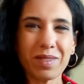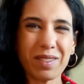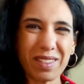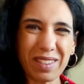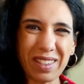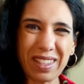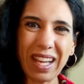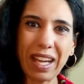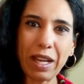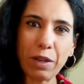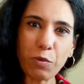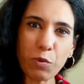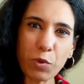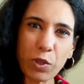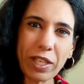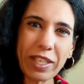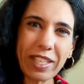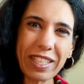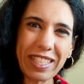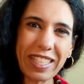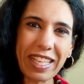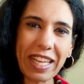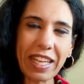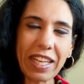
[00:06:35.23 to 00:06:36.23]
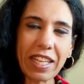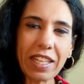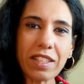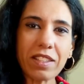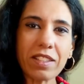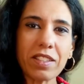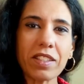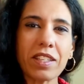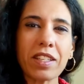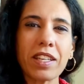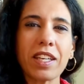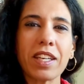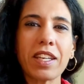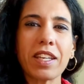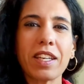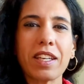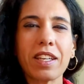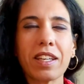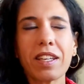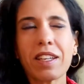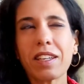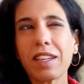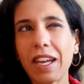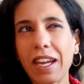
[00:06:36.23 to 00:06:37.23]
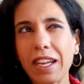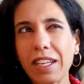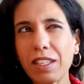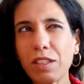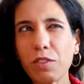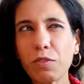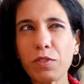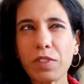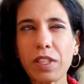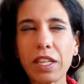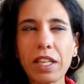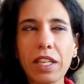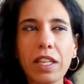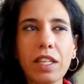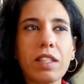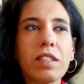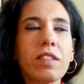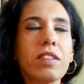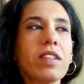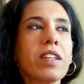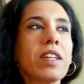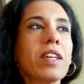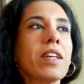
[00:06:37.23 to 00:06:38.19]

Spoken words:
not really date, kind of date.